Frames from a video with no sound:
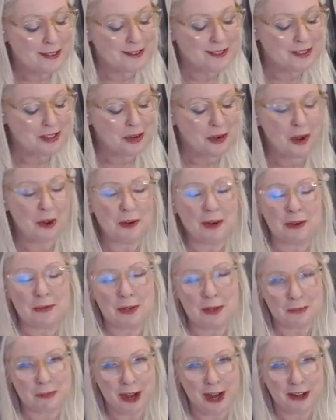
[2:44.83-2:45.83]
So I want to
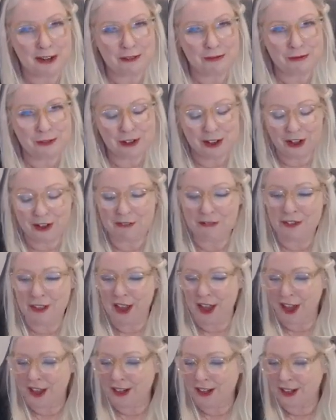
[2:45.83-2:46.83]
be mindful of
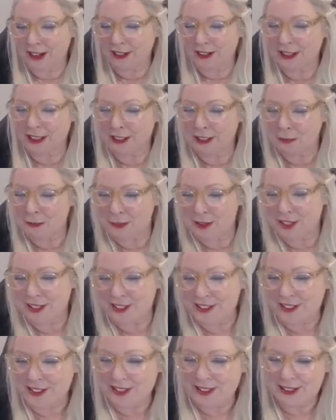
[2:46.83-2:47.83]
that and keep
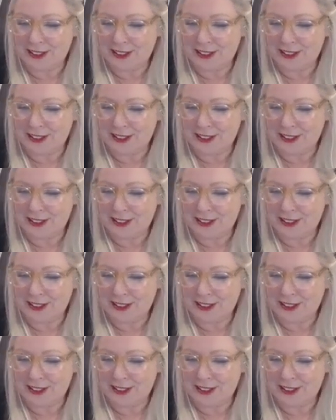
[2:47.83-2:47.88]
this